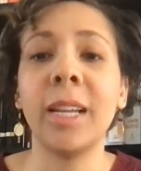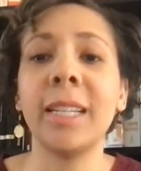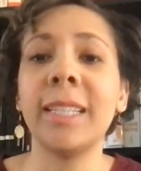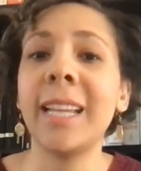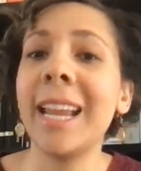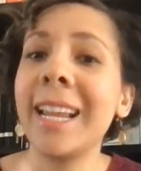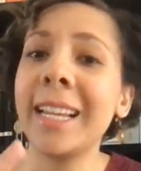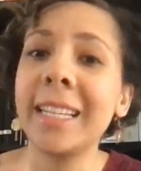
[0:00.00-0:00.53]

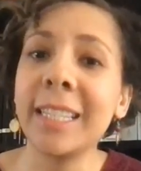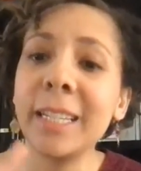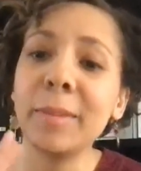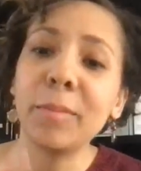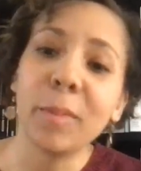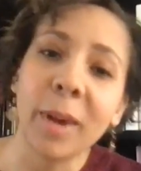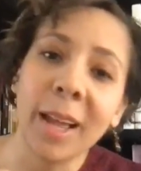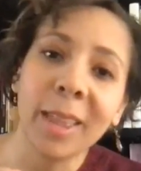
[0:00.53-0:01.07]
take a
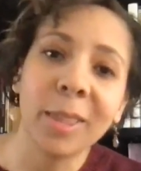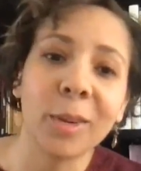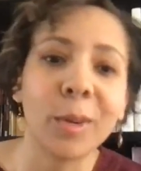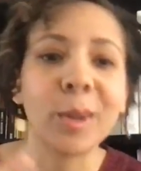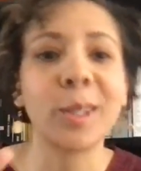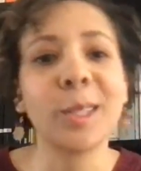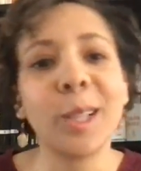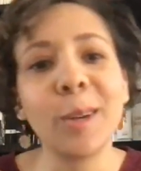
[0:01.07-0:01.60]
deep breath or
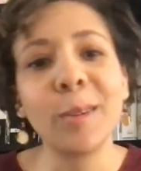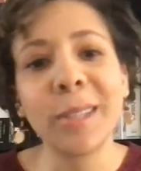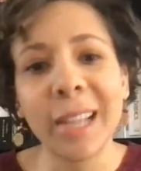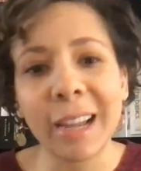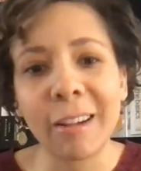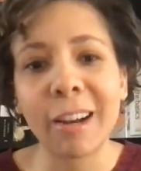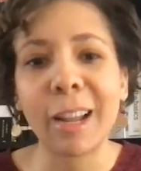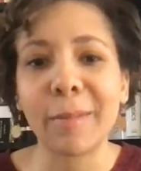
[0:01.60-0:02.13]
slow
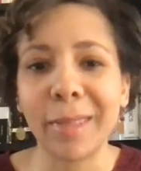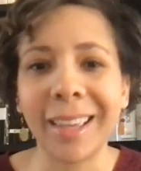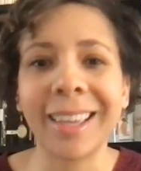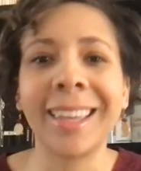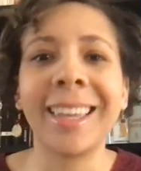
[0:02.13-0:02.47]
down, I'm like,